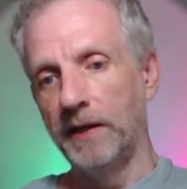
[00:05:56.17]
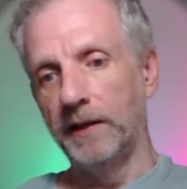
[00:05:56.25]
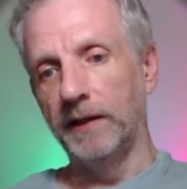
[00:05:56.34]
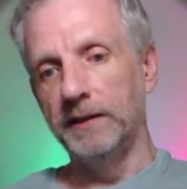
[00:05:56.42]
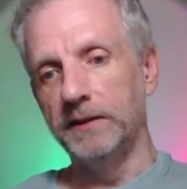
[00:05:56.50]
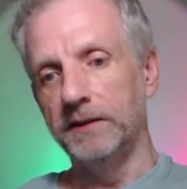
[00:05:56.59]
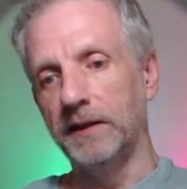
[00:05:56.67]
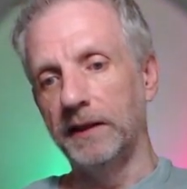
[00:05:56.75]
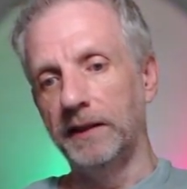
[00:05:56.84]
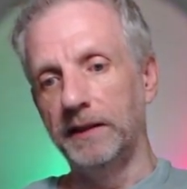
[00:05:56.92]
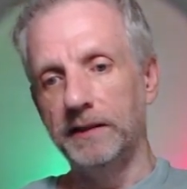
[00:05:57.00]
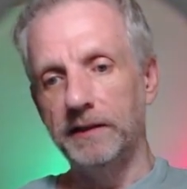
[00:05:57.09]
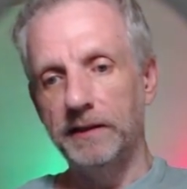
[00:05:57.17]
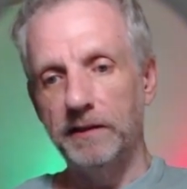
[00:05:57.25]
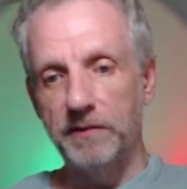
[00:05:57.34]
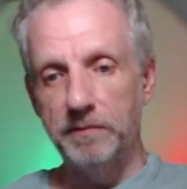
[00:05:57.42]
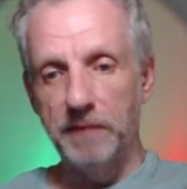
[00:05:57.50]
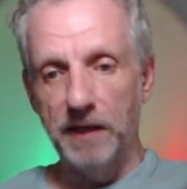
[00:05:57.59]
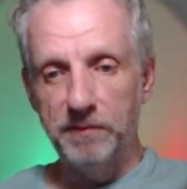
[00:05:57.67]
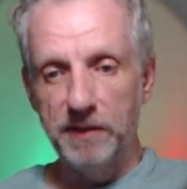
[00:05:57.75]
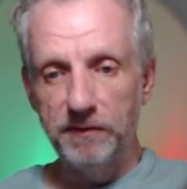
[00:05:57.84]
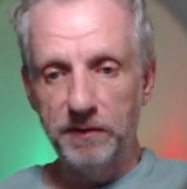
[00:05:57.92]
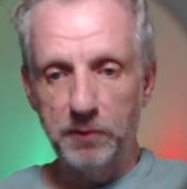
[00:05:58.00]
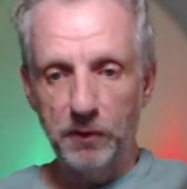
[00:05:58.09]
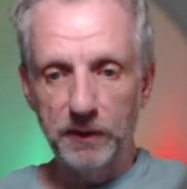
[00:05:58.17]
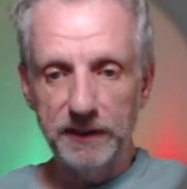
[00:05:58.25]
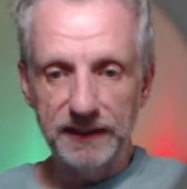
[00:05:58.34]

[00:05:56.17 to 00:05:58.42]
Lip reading: And my pivot point